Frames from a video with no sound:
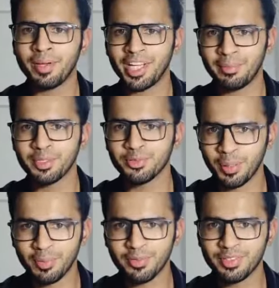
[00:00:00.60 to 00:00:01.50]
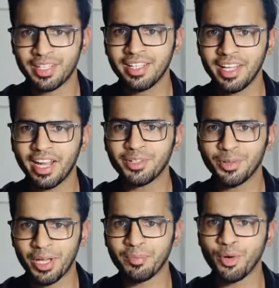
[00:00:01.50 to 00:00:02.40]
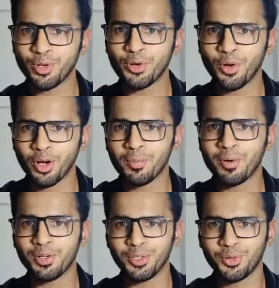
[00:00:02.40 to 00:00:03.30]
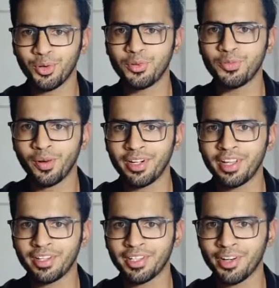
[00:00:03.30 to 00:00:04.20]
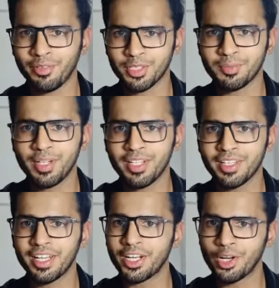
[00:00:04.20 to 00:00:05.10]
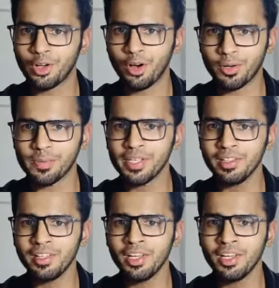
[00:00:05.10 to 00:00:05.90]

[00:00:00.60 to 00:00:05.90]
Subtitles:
My name is Vaibhav Singh, and today I'm going to talk about the role of foreign direct investment in the Indian economy.